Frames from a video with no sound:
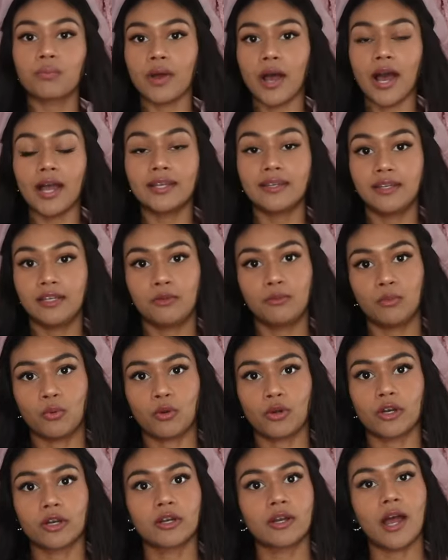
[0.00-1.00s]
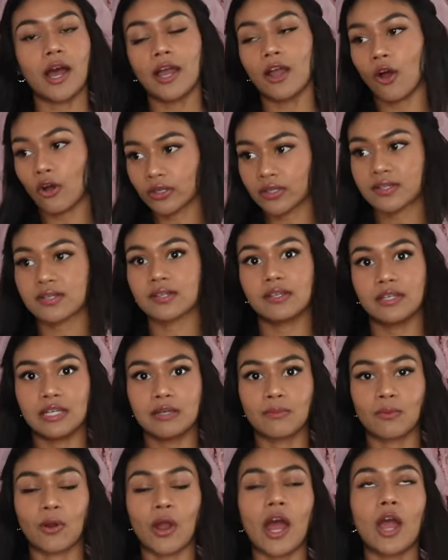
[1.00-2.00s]
need more. I honestly
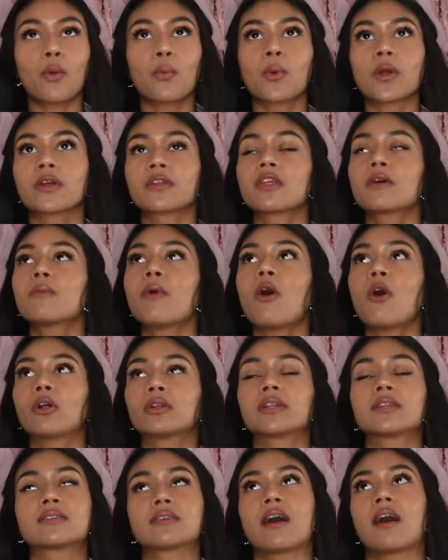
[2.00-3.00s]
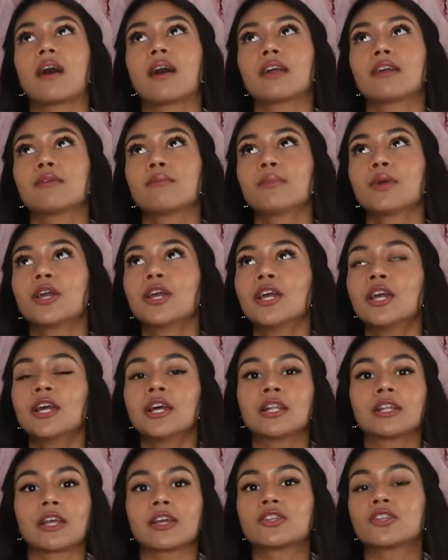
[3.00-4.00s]
need more. I wear them all the time,
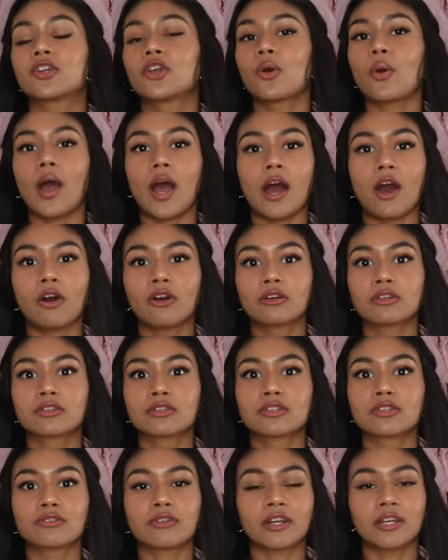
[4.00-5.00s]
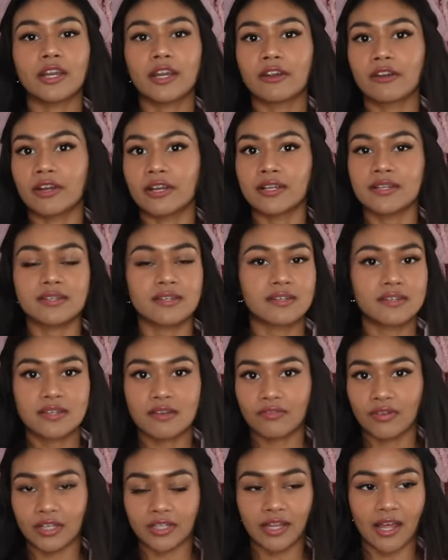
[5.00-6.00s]
like to go out to run errands and
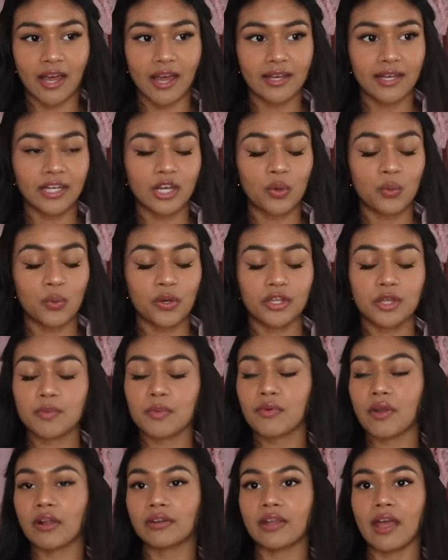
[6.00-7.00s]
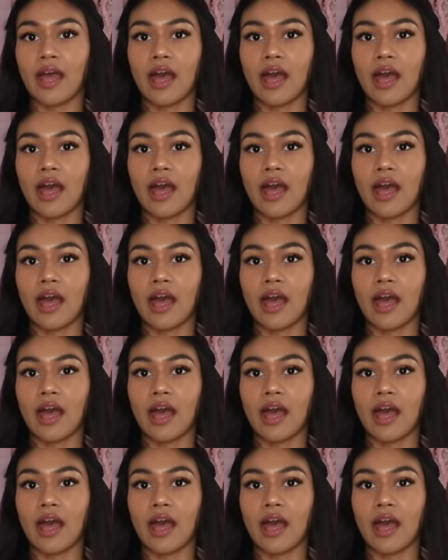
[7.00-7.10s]
stuff like that, and I wear them around the